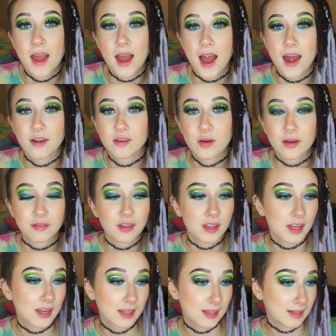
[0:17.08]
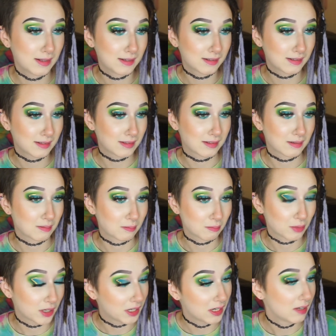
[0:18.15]
I don't know, I feel like it looks
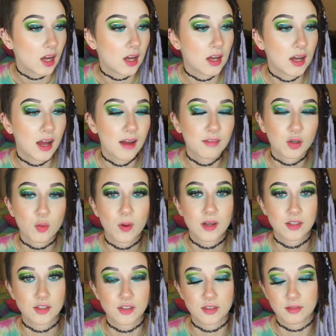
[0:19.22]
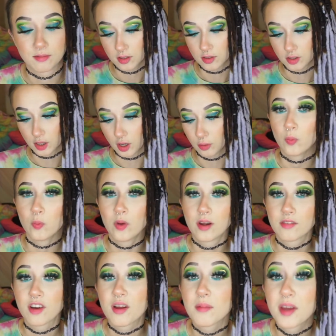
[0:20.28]
pretty. I have a question. So
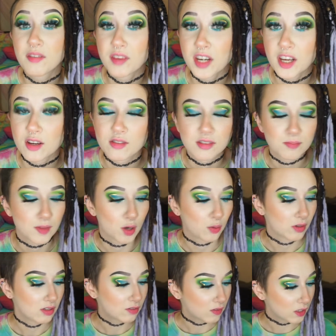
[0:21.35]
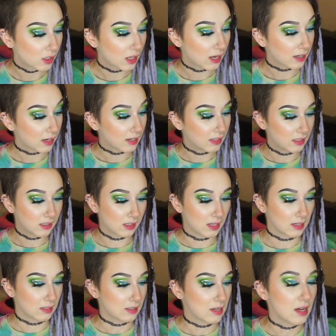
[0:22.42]
whenever I make videos, I always feel like I need to
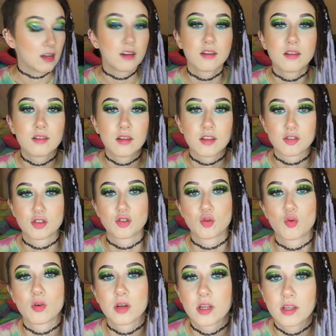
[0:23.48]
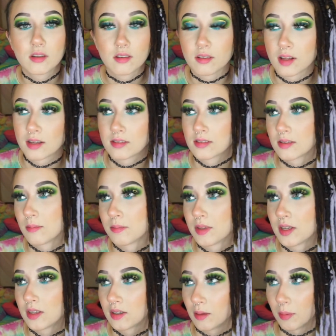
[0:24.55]
like tell a story or like
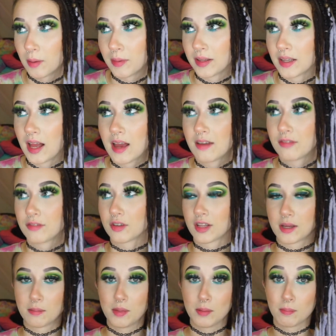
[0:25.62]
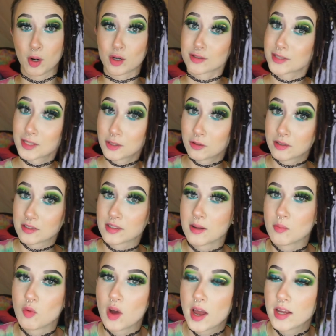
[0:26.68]
something about my life or like be personal in
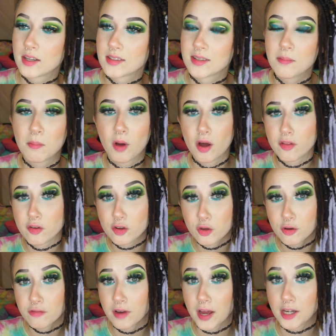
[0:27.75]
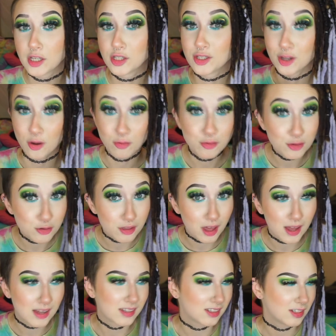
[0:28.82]
some way. Does it bother you if I don't do
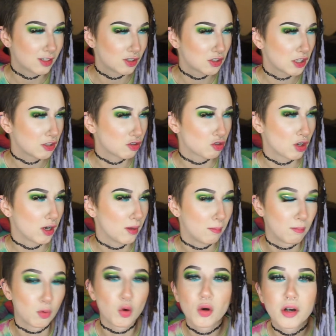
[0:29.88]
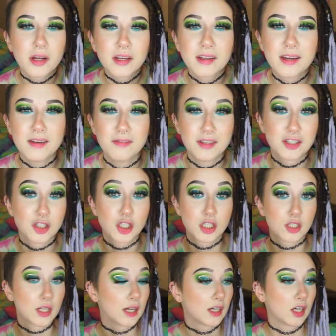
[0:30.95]
that? Is it just like straight up boring if it's
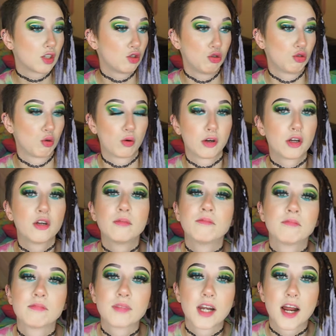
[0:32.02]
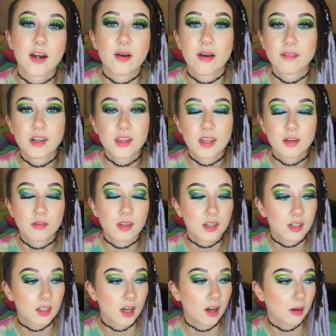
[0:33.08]
just like a tutorial and I don't have anything really
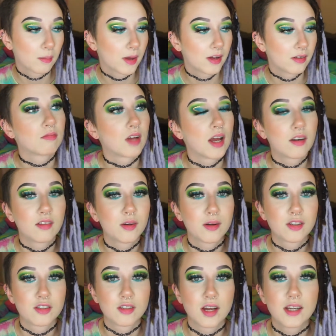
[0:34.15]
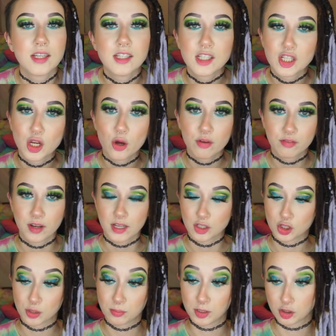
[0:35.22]
to talk about? I don't know. I need to know if I
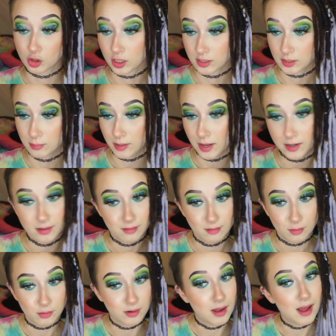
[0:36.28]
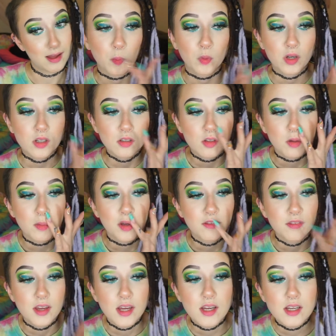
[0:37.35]
should be stressed about it or not. What is on my
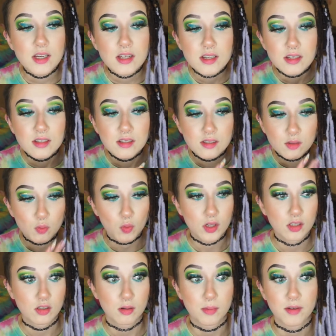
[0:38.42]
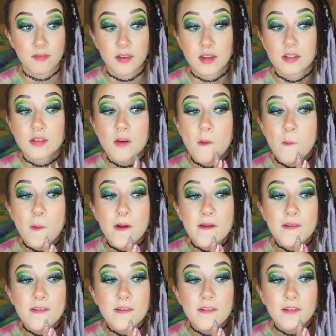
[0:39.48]
face? What is on my face? Why
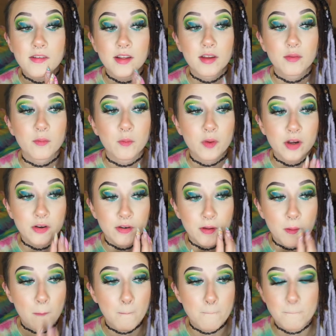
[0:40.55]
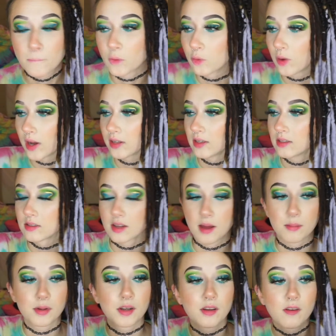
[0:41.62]
does it look like weird redness
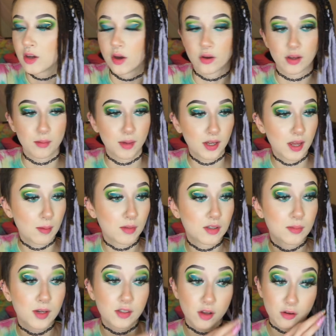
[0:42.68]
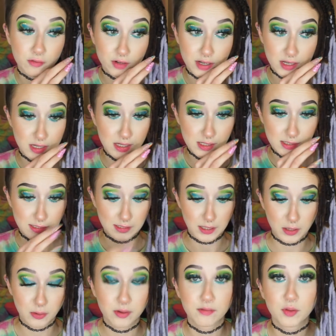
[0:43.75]
happening? Okay, my camera's about to overheat,
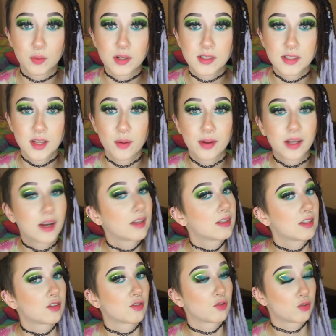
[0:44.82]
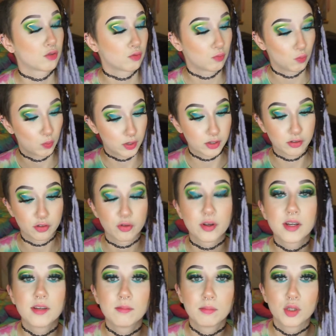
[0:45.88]
so if you want to see how I got this weird
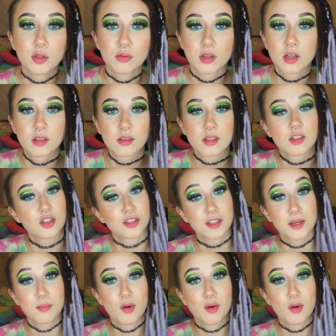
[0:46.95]
green blue look, then just keep